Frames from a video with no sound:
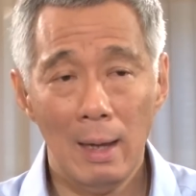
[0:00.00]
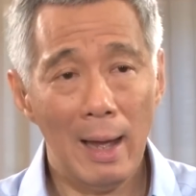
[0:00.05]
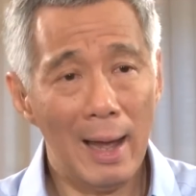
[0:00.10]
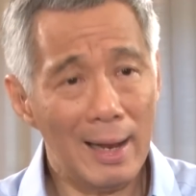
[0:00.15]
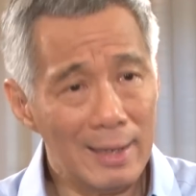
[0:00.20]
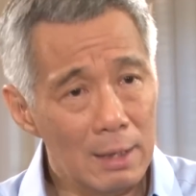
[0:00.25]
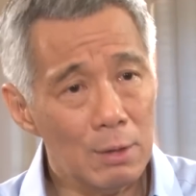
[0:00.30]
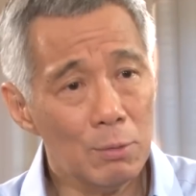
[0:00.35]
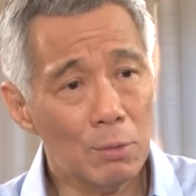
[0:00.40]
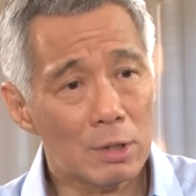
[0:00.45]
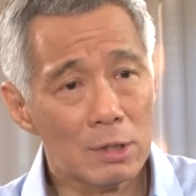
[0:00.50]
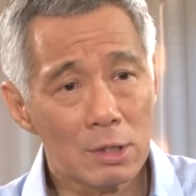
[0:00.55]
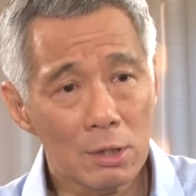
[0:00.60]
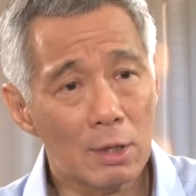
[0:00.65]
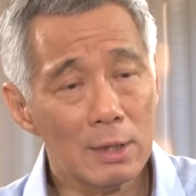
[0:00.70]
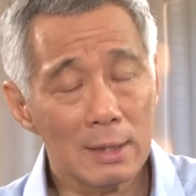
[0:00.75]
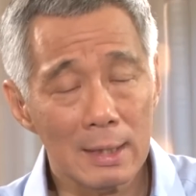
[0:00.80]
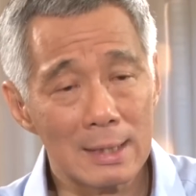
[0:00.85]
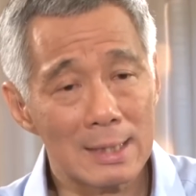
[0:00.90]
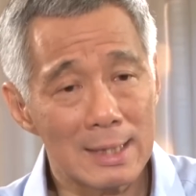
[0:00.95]
And it was
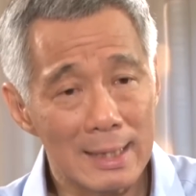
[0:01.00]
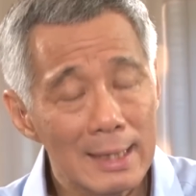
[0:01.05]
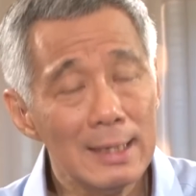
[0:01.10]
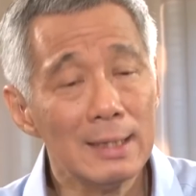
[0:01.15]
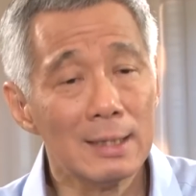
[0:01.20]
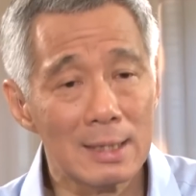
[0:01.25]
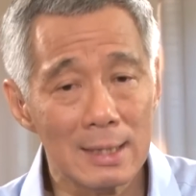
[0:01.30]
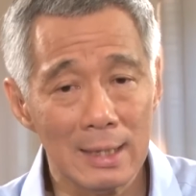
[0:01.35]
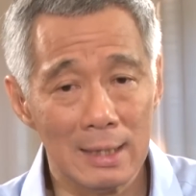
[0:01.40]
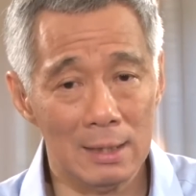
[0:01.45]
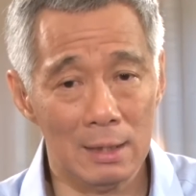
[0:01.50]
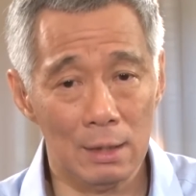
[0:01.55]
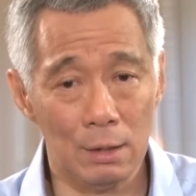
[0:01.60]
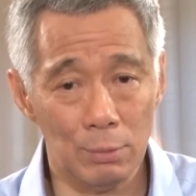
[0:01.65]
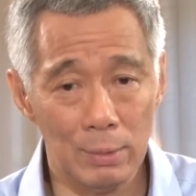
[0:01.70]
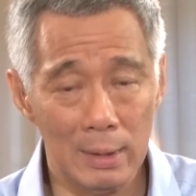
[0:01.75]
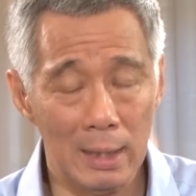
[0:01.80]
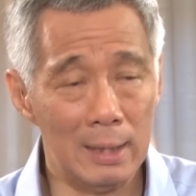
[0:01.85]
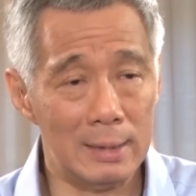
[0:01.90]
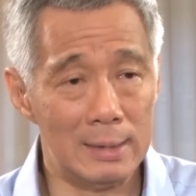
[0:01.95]
not a single signal.
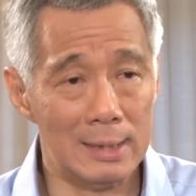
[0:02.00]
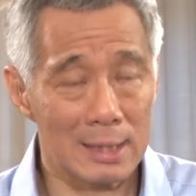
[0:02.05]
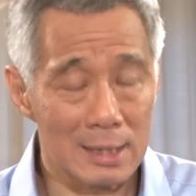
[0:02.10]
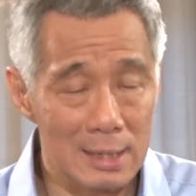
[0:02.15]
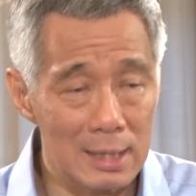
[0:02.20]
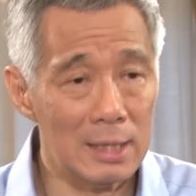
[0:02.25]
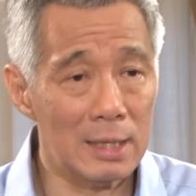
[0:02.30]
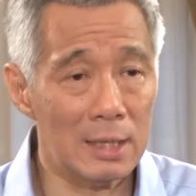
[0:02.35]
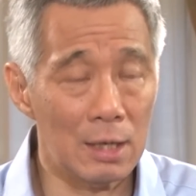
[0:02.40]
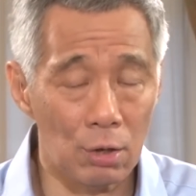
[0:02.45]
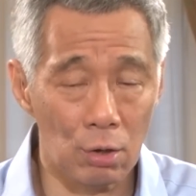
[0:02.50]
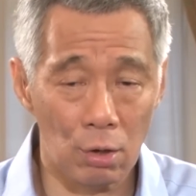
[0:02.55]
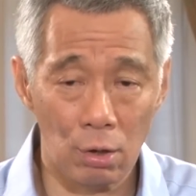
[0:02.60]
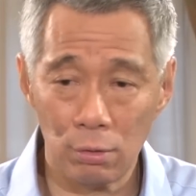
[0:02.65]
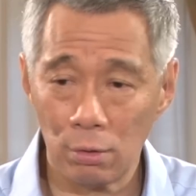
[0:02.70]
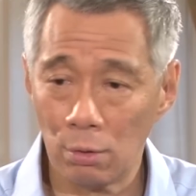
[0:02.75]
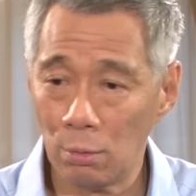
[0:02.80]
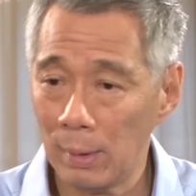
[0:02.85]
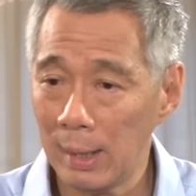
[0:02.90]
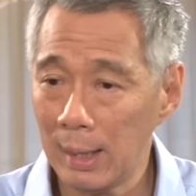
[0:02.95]
We adjusted it
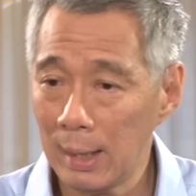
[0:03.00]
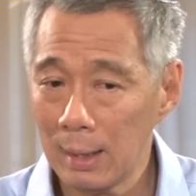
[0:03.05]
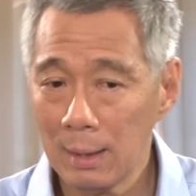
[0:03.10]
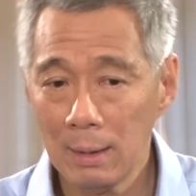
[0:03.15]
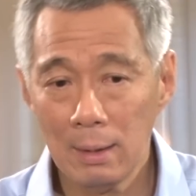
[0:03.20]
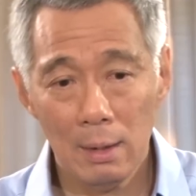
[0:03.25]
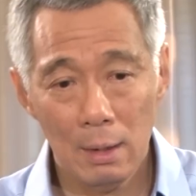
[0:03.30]
along the way.